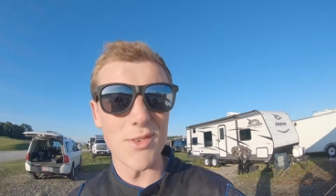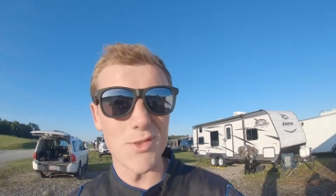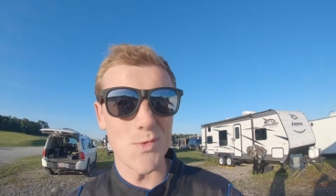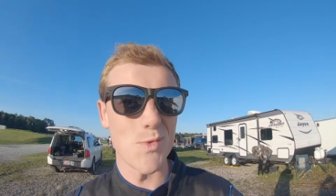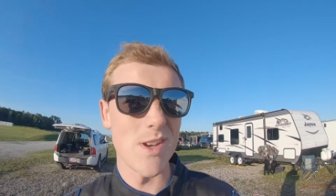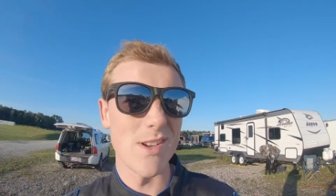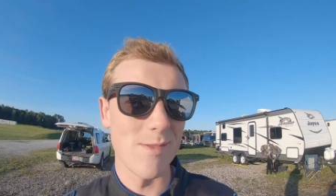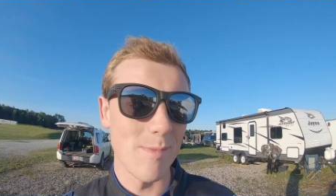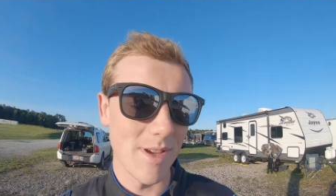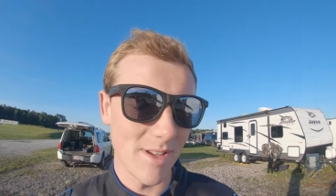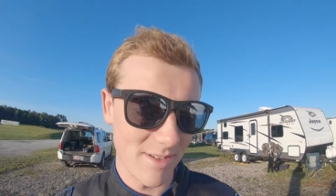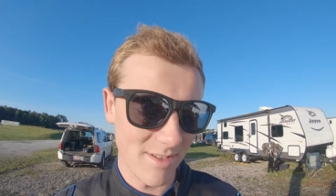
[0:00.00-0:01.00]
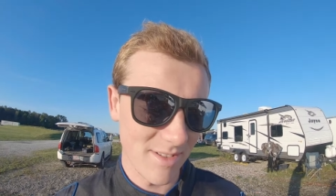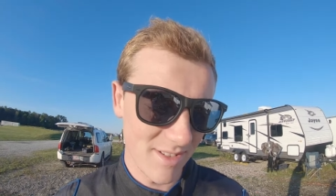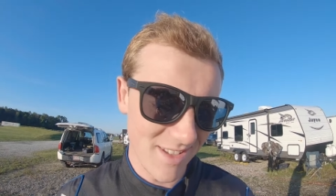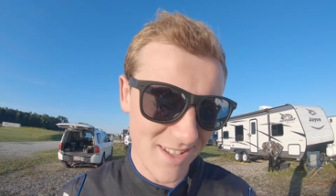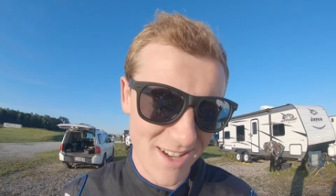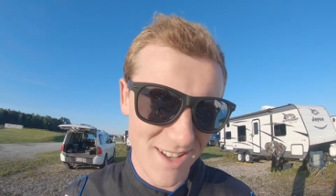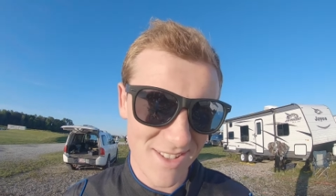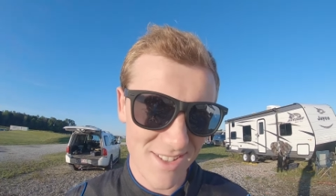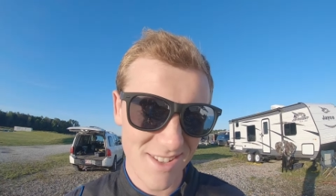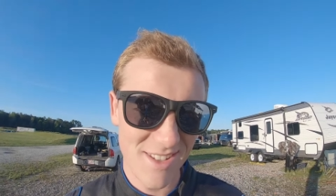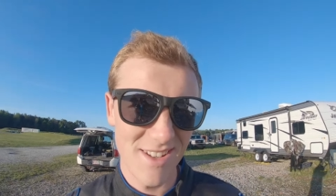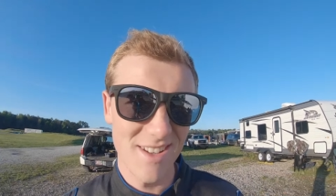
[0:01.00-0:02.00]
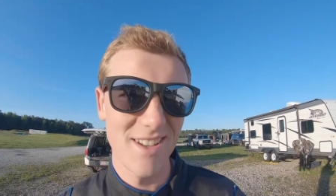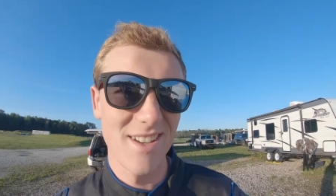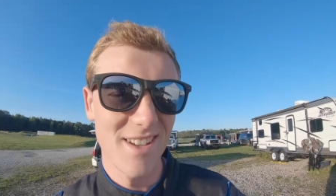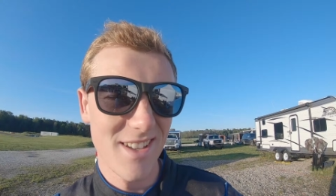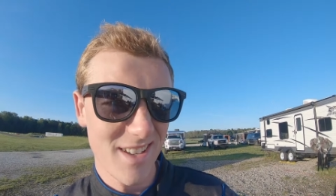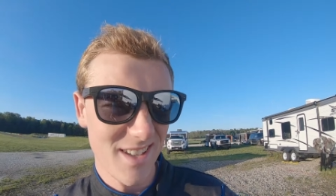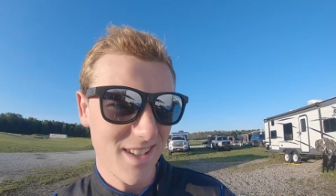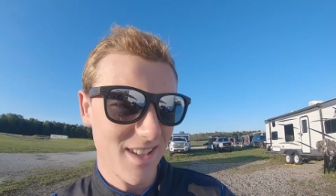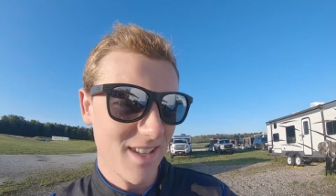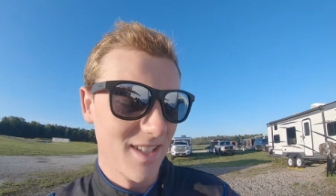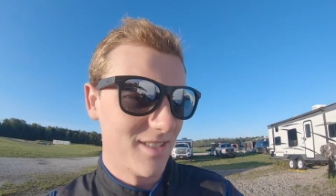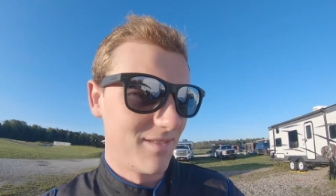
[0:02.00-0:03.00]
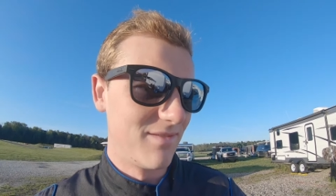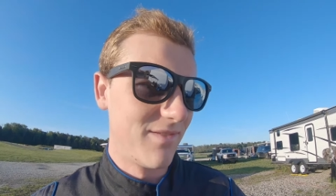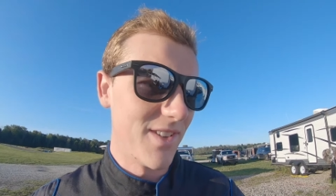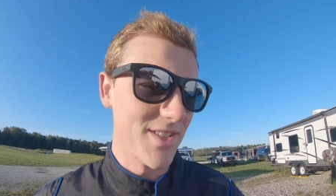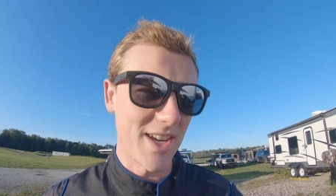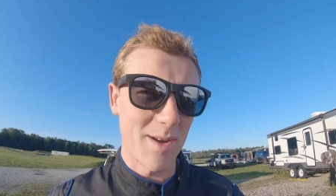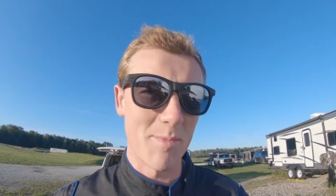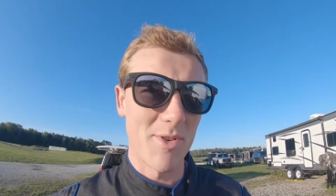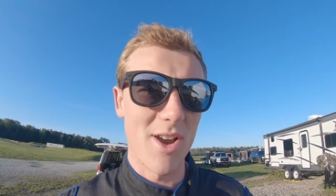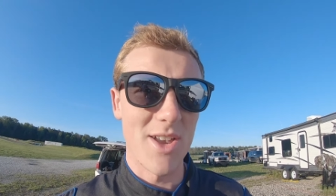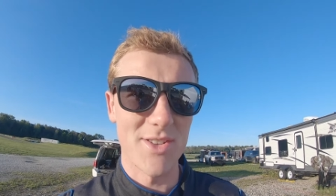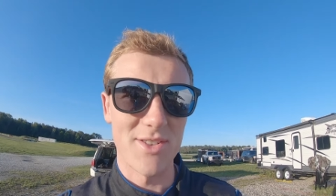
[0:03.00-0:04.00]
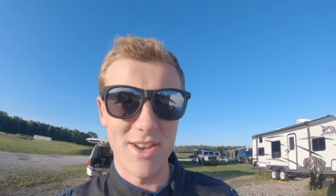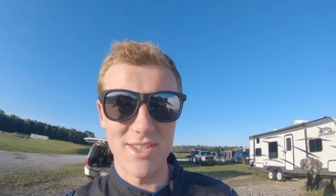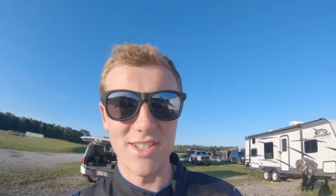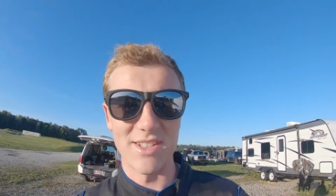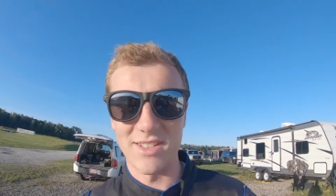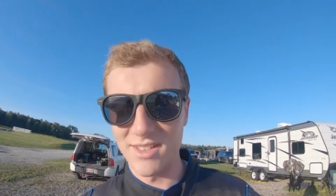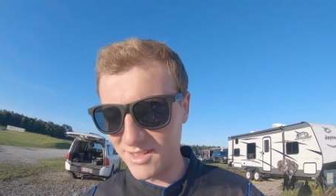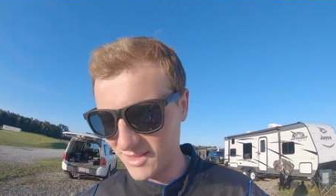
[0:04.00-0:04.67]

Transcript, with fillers: feels weird, man. It does. It feels like I'm cross-dressing.